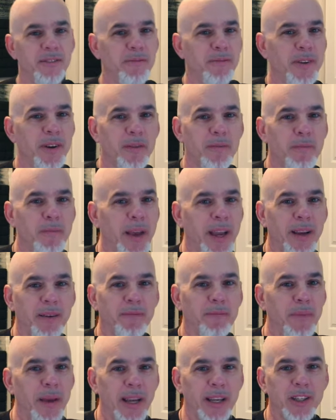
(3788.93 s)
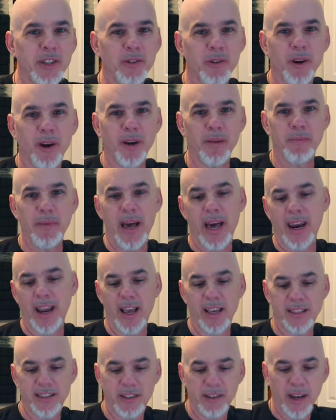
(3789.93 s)
you're big, big, strong,
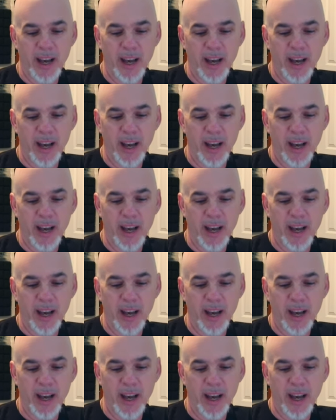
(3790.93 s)
badass.